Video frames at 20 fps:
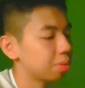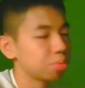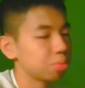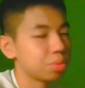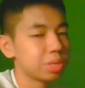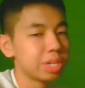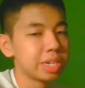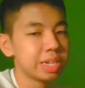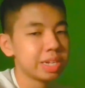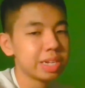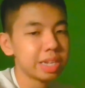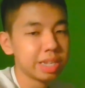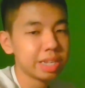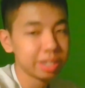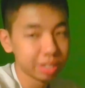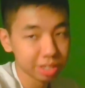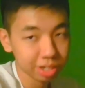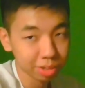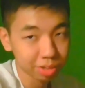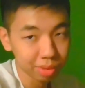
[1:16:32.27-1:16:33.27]

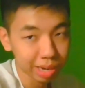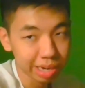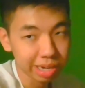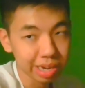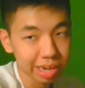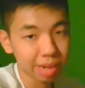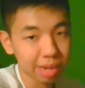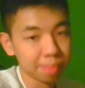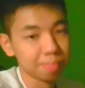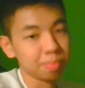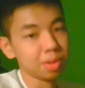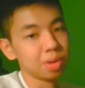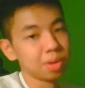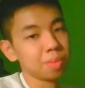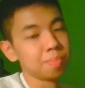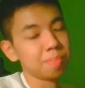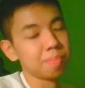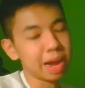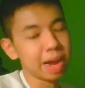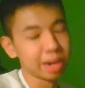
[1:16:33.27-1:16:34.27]
reintegrate them
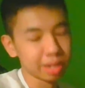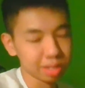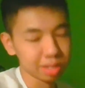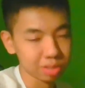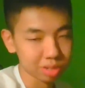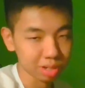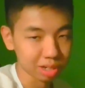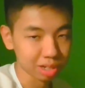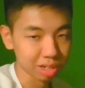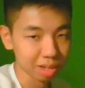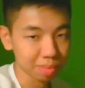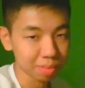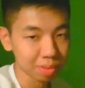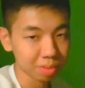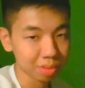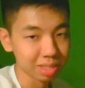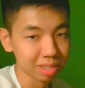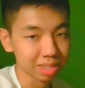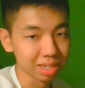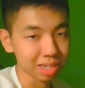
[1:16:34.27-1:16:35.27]
back into the
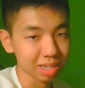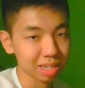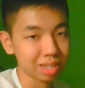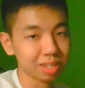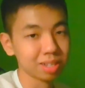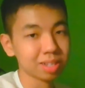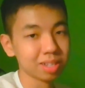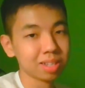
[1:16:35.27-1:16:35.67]
community.